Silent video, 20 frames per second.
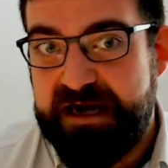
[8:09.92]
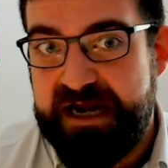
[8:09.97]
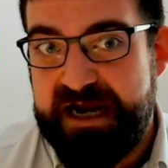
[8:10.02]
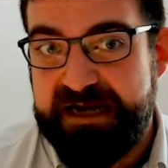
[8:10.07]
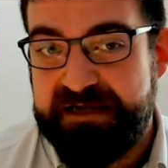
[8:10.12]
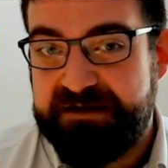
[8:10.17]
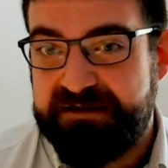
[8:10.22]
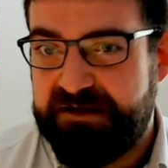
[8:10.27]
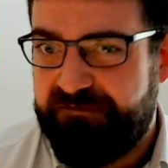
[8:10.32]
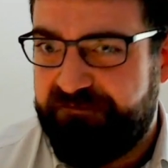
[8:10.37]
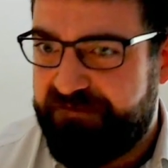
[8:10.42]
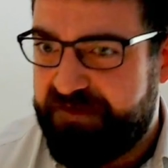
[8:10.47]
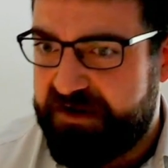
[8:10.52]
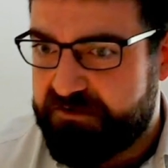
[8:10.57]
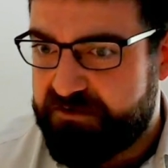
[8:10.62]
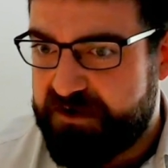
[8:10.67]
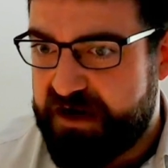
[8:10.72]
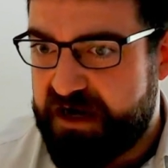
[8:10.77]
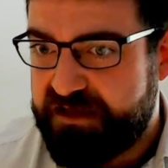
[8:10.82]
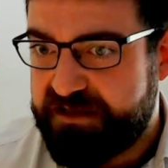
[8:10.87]
And the
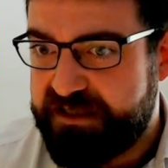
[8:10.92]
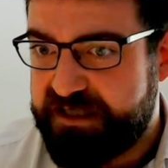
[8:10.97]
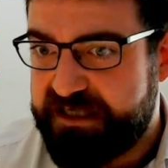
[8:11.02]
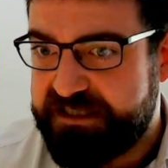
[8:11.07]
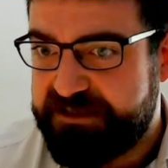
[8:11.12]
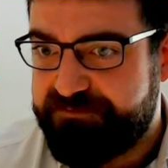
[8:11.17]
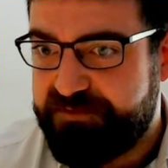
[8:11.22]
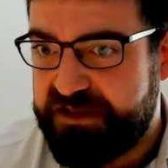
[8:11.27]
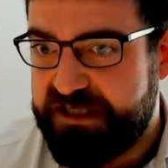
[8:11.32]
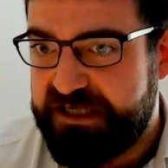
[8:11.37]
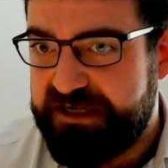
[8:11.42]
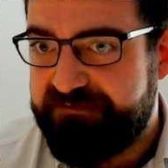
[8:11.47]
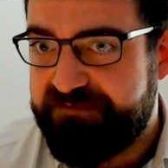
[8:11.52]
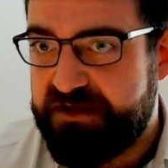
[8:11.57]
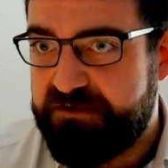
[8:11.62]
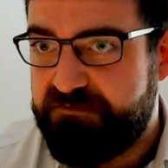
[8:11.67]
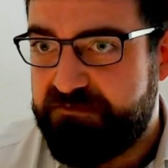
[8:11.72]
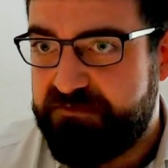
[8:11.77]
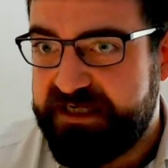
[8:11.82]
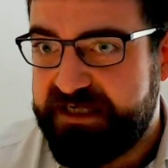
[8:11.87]
federales believe
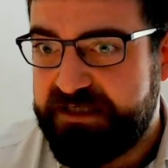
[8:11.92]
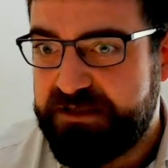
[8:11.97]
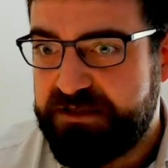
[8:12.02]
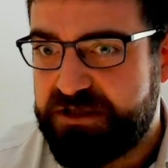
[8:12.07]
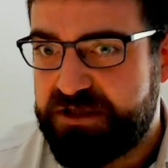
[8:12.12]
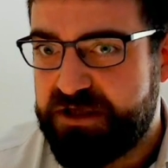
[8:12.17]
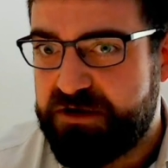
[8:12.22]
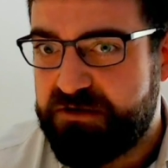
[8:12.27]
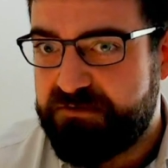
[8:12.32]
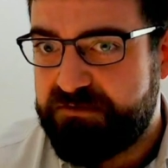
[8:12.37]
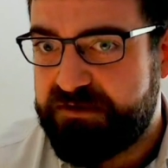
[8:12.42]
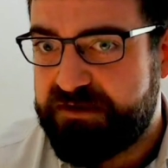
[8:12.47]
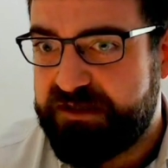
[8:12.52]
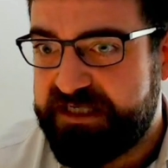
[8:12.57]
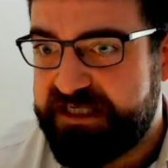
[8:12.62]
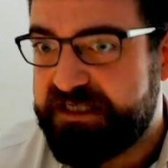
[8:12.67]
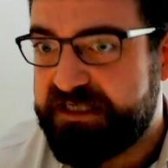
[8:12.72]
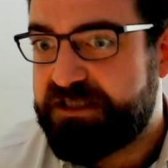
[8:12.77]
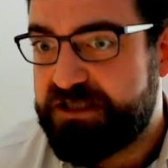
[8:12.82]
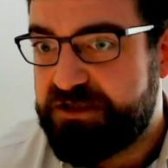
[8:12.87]
that we don't
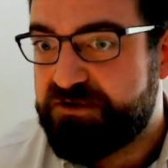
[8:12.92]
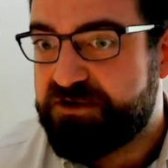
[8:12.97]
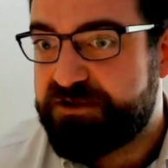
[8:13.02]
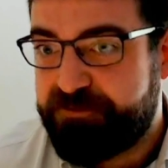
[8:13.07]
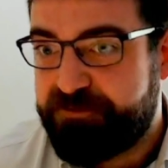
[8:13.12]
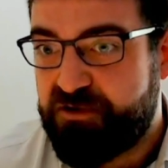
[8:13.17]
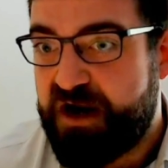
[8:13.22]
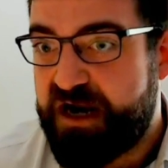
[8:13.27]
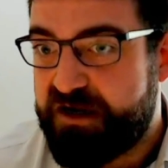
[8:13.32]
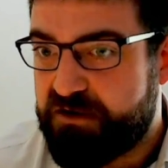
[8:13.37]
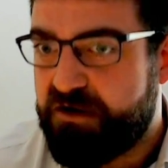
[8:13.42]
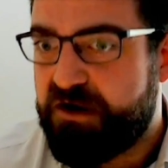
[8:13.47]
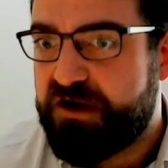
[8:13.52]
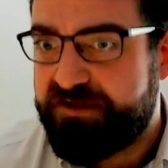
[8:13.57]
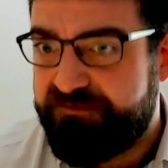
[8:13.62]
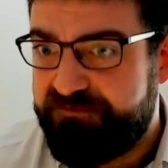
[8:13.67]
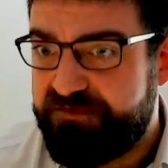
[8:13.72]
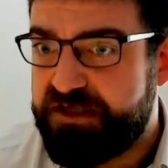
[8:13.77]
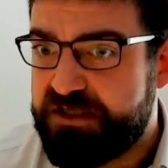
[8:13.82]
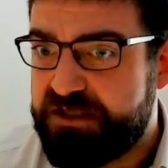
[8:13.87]
need to use prior
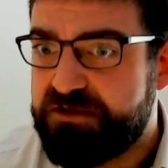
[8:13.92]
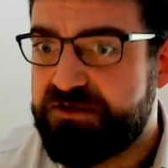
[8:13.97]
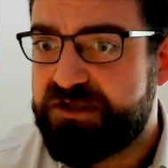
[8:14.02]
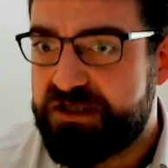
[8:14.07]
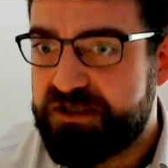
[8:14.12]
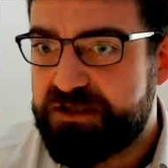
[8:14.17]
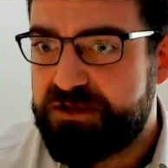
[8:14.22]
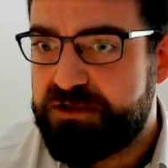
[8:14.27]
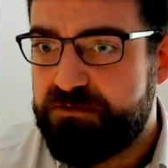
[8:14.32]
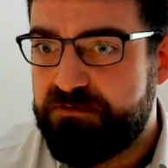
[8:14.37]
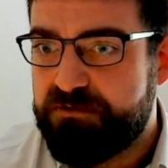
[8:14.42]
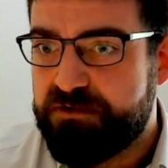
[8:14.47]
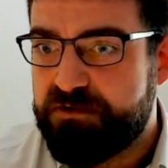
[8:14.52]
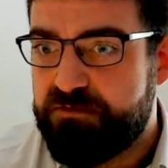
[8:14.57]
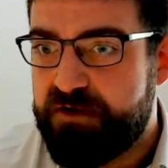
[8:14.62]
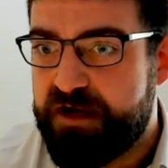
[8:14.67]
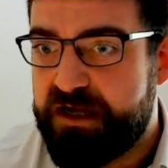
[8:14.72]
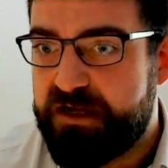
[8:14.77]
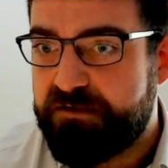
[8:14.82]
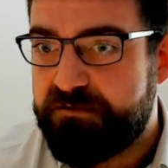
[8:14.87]
auth. We use this tool
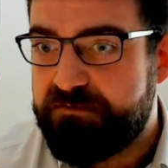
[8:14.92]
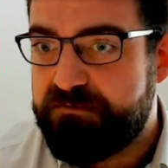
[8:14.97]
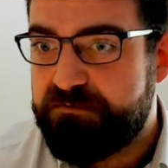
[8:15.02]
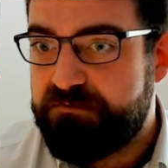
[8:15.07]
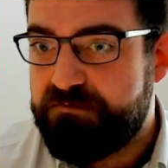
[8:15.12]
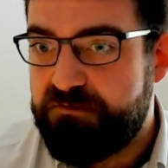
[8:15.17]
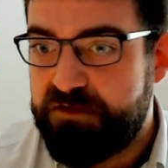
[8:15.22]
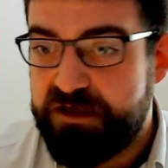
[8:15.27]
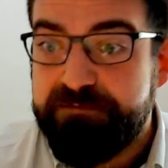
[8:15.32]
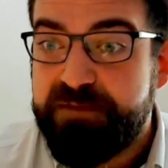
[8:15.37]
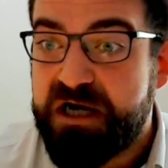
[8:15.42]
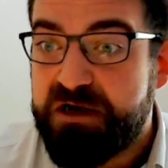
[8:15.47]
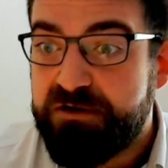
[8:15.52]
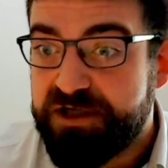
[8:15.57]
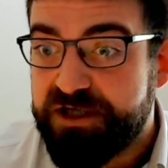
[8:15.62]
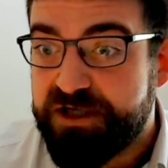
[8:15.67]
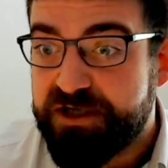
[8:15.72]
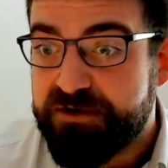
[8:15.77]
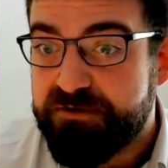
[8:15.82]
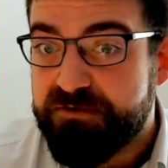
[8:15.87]
well. What
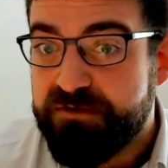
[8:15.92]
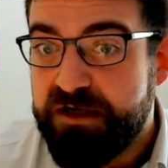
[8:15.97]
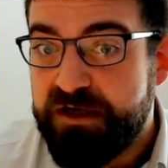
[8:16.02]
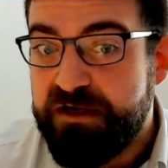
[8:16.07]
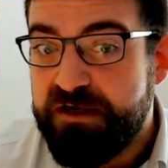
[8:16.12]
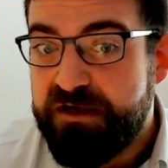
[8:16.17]
about you?